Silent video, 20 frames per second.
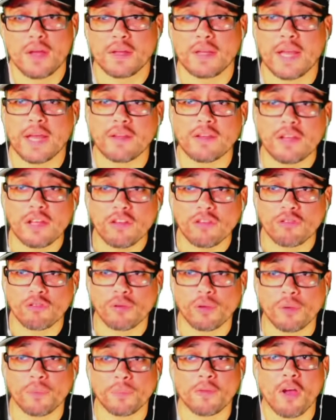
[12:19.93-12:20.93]
that these
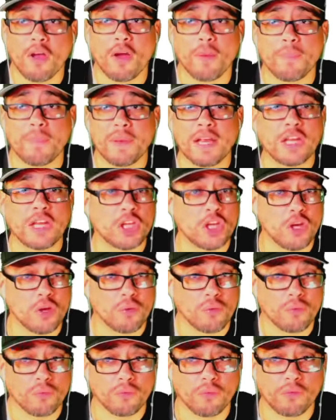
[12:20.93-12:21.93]
troops are being
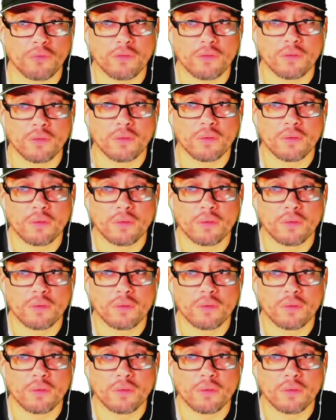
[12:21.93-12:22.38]
used,